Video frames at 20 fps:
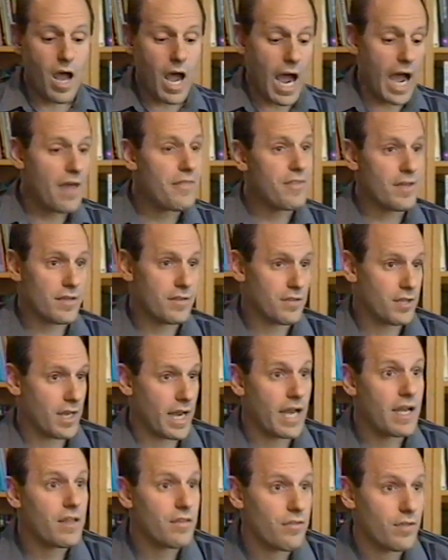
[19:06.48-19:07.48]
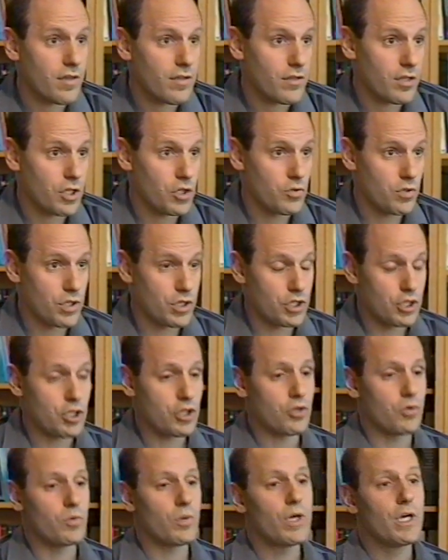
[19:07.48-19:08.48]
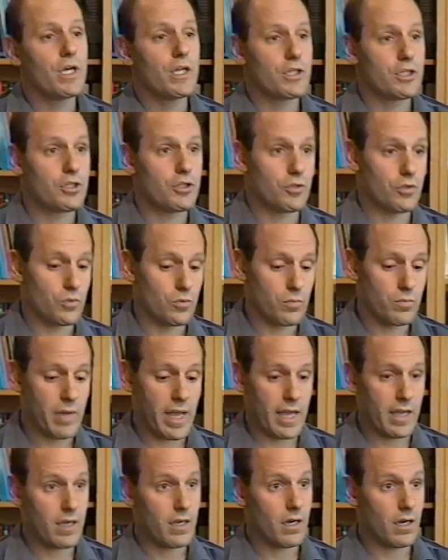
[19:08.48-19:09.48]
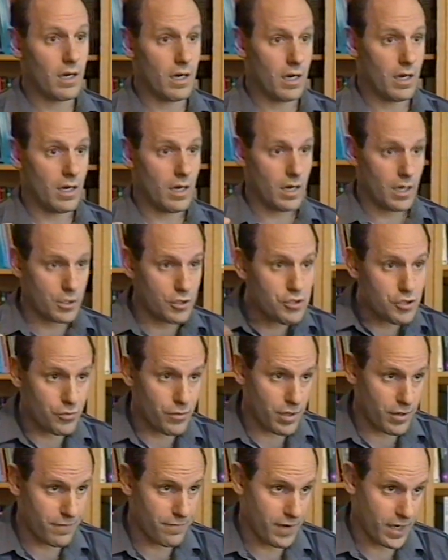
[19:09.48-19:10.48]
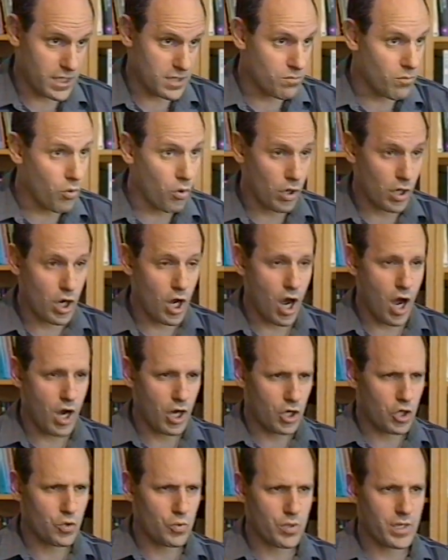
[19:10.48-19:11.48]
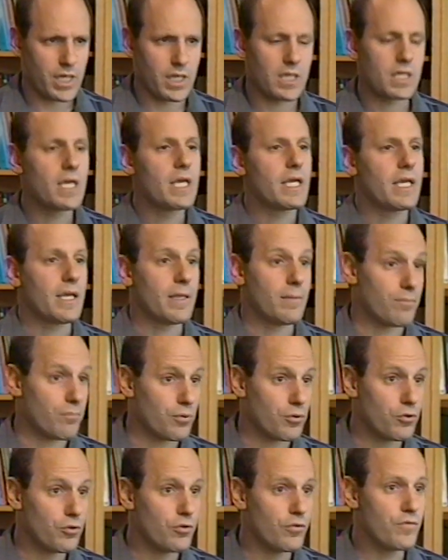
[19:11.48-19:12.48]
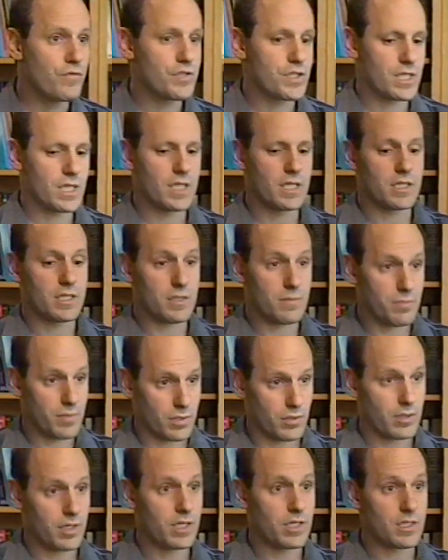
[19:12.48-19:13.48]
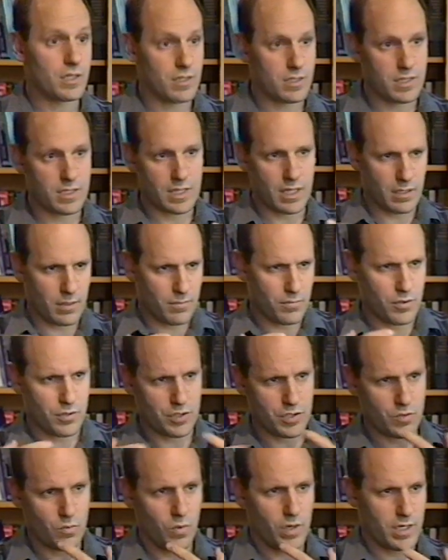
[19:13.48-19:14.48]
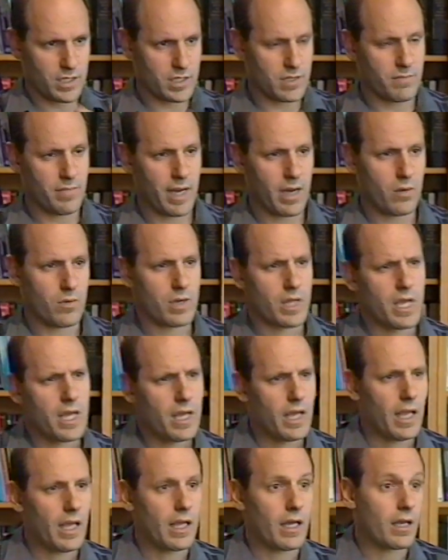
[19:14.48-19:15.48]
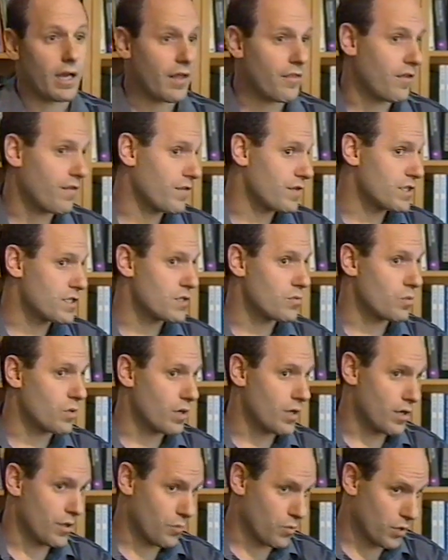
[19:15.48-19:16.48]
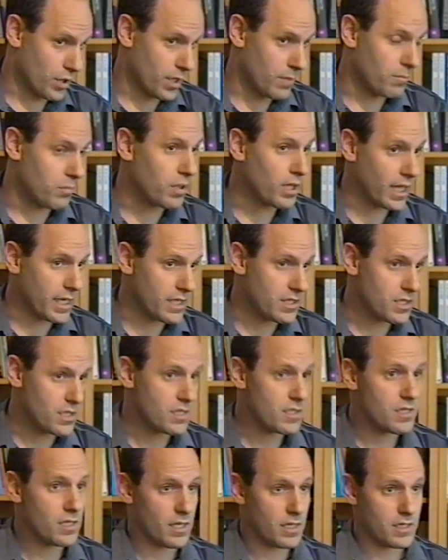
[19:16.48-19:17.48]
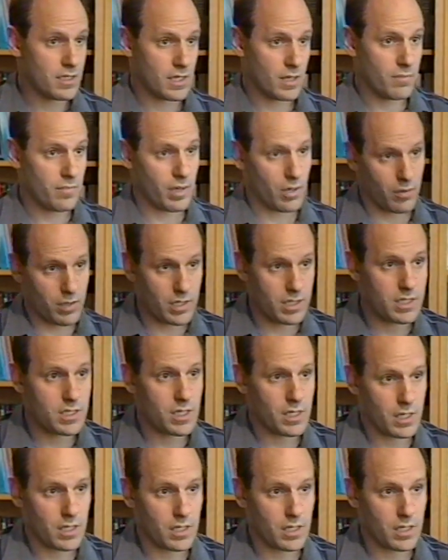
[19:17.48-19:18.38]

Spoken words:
I think that anything that you can do to make a user interface more concrete improves its ability to tell a person what it's about. And I think this the work in places that Dick Berry's